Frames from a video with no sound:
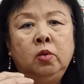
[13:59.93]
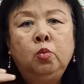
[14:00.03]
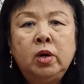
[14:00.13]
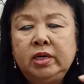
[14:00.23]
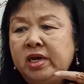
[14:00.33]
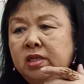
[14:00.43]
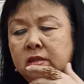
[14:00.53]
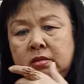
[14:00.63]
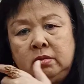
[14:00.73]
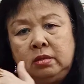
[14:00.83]
work
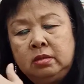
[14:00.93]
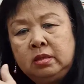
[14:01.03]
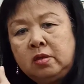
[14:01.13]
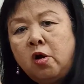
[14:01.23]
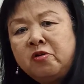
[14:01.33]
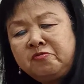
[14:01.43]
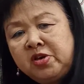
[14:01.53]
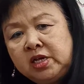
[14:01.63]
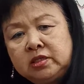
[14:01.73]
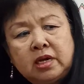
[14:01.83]
in the
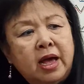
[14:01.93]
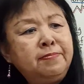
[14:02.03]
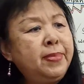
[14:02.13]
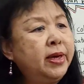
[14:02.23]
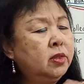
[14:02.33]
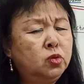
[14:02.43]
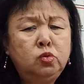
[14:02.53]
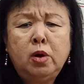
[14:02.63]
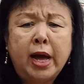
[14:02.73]
office, come back, do